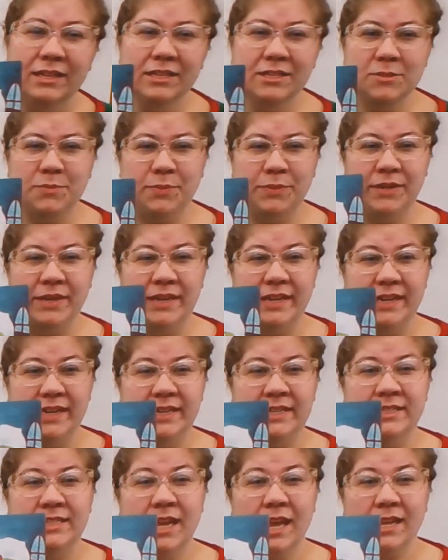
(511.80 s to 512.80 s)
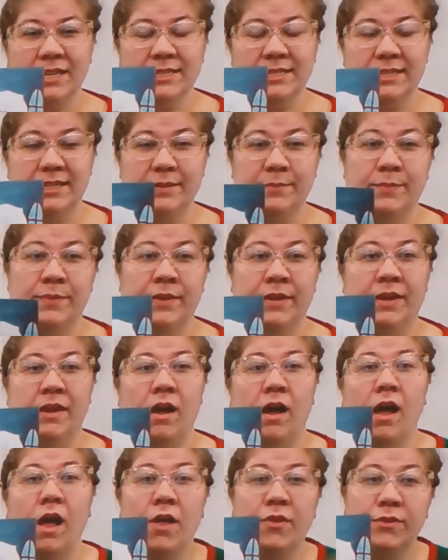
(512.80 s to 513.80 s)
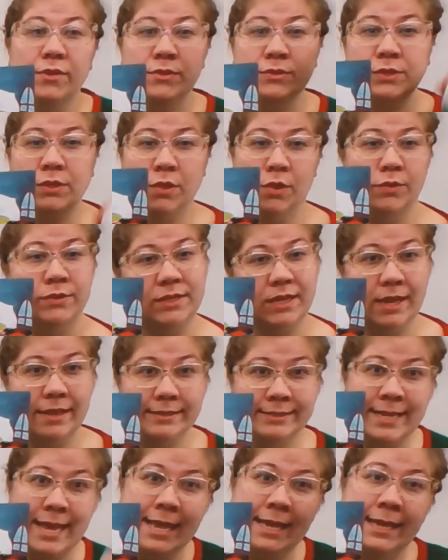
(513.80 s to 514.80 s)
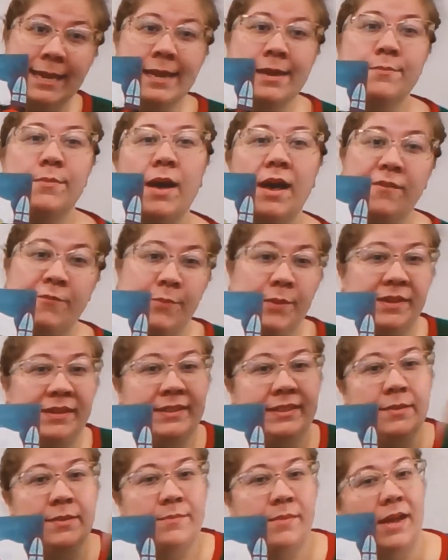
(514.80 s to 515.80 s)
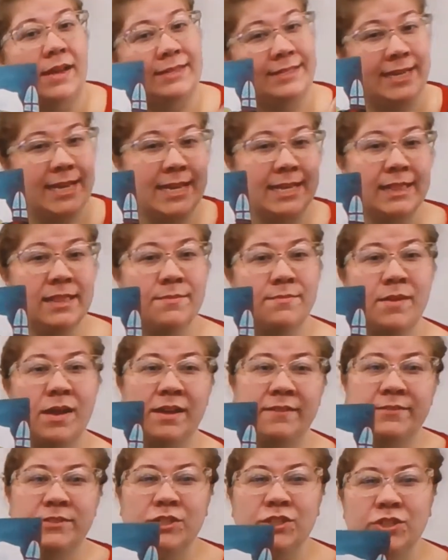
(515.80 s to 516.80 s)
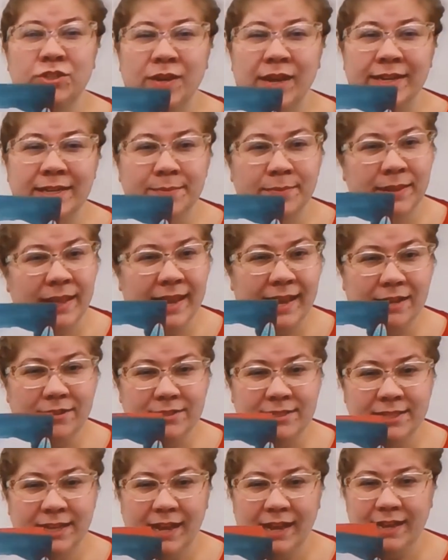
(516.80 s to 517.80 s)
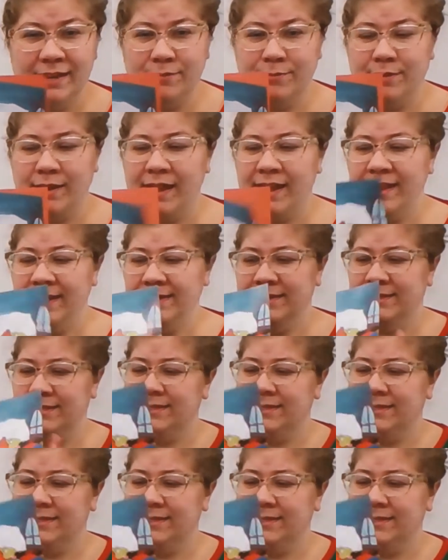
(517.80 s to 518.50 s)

That's pretty exhausting, putting all those clothes on, taking them off, putting them on, taking them off, just trying to play outside, right?